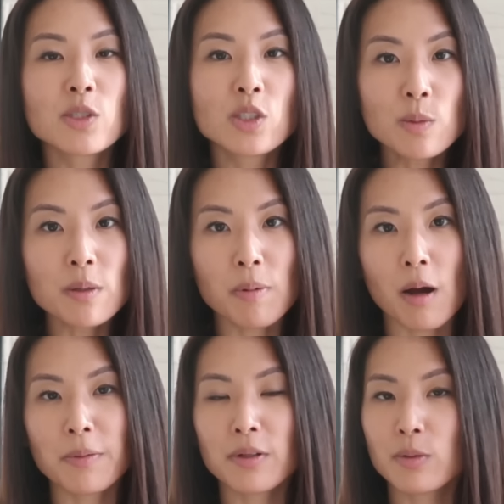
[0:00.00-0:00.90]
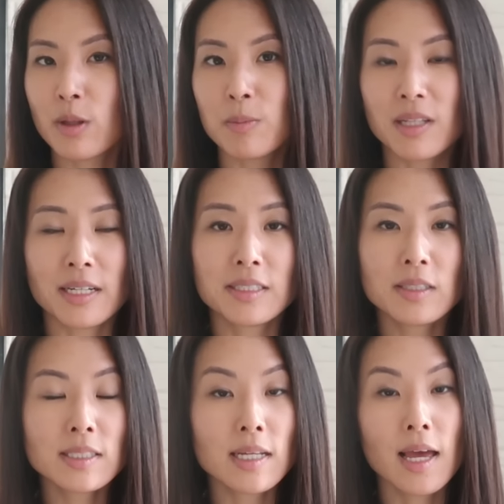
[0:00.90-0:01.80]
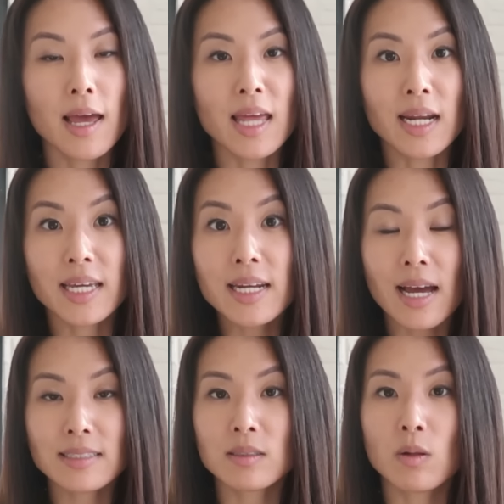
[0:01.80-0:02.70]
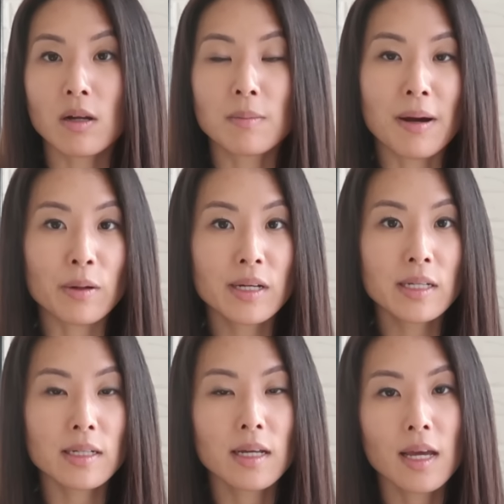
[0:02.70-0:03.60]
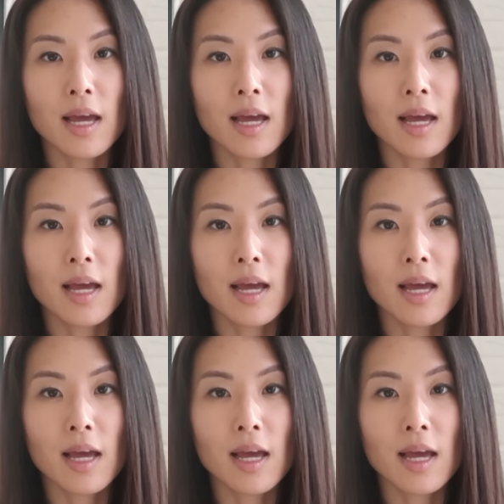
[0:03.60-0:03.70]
super popular with millennials, and I get asked a lot about it.